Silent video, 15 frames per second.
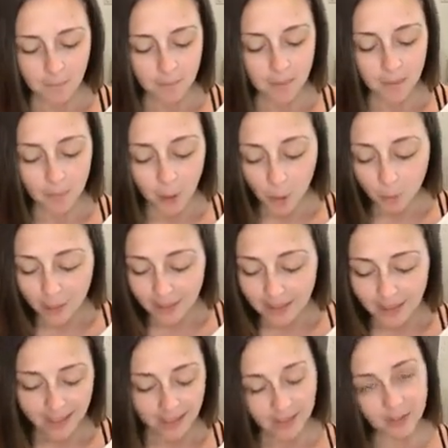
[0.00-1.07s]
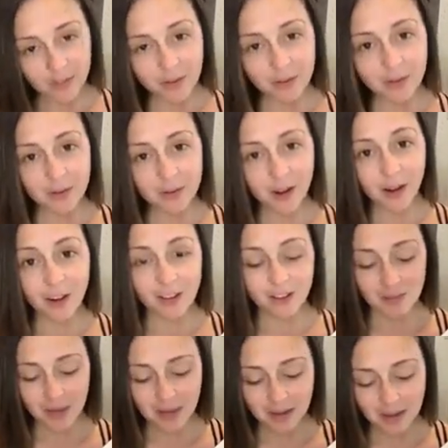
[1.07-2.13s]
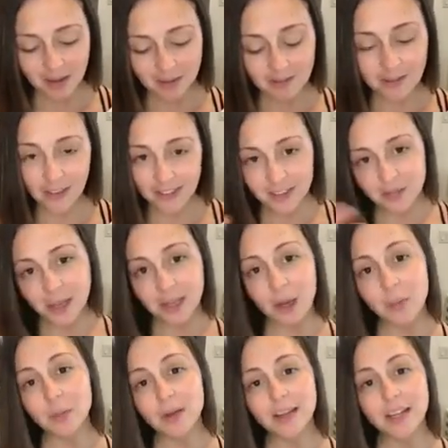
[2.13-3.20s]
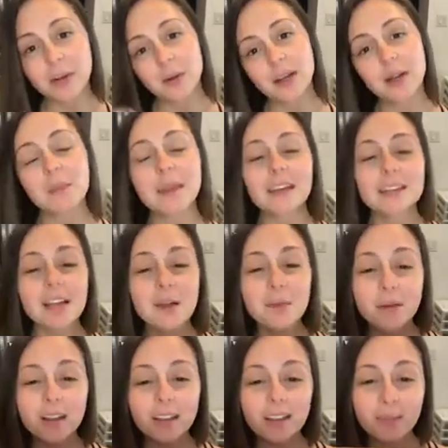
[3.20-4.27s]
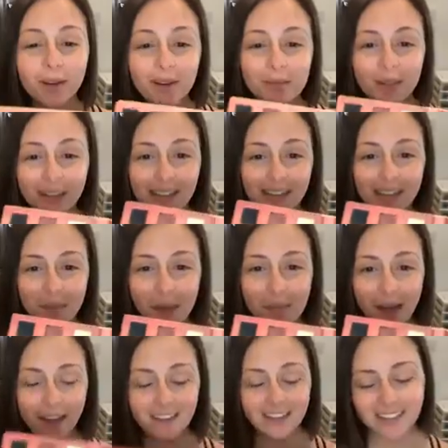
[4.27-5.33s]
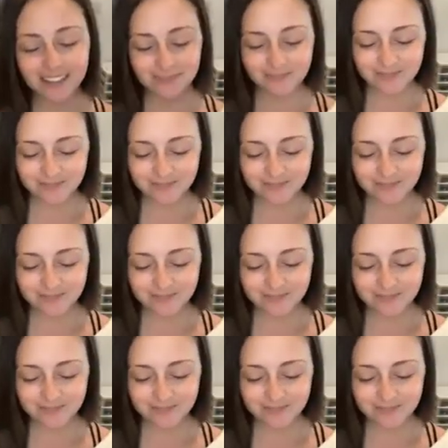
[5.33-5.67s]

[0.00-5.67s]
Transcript: But I'm hoping to get through all of my face makeup pretty quick because I really want to play in my palette.